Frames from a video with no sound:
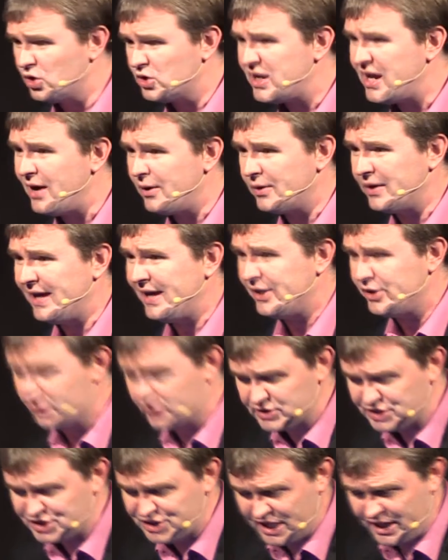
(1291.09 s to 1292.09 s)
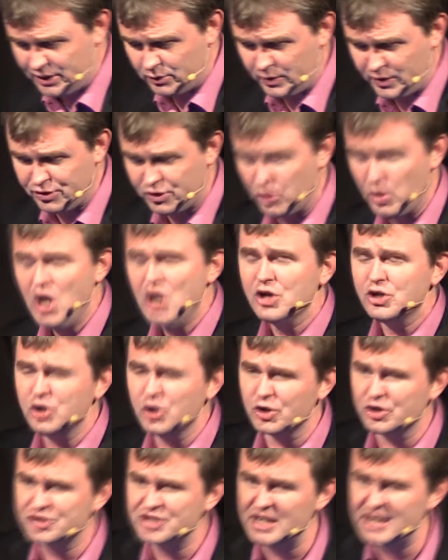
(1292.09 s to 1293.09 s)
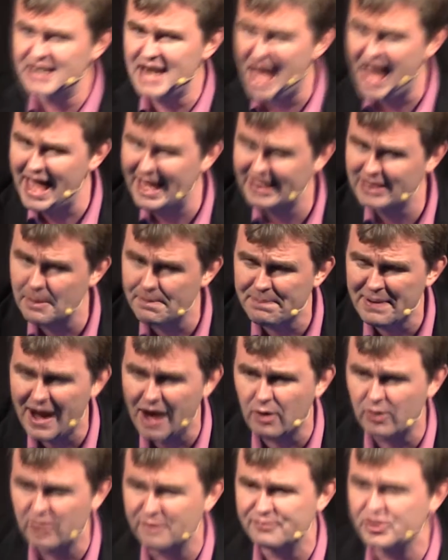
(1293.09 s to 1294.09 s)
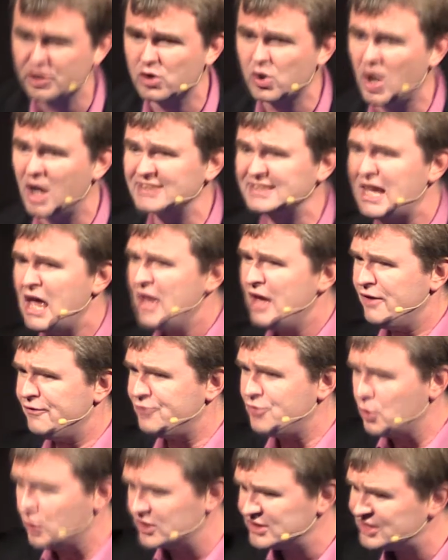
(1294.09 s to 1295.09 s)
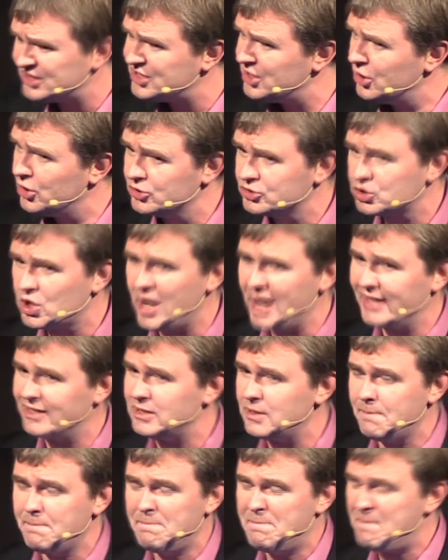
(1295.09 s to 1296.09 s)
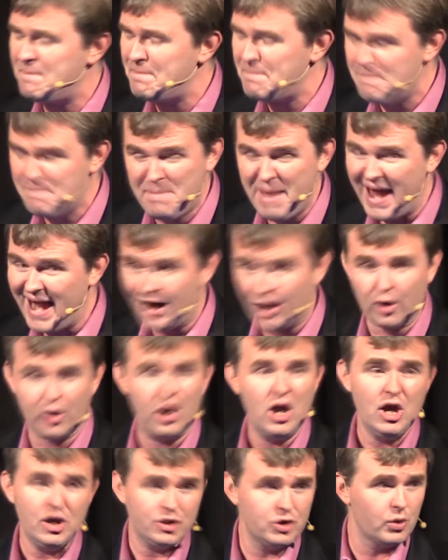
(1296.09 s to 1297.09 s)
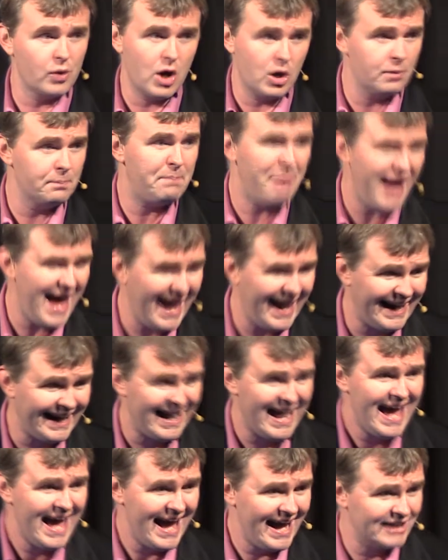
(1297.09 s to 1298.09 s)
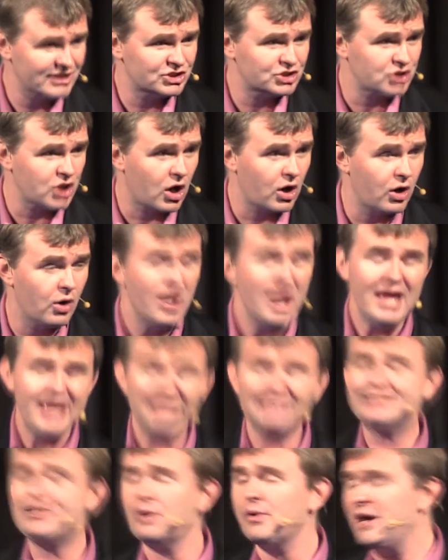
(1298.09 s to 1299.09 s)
carrying your sin with you. You're denying the power of the cross if you are still trying to bear your own pain and sorrow. Is there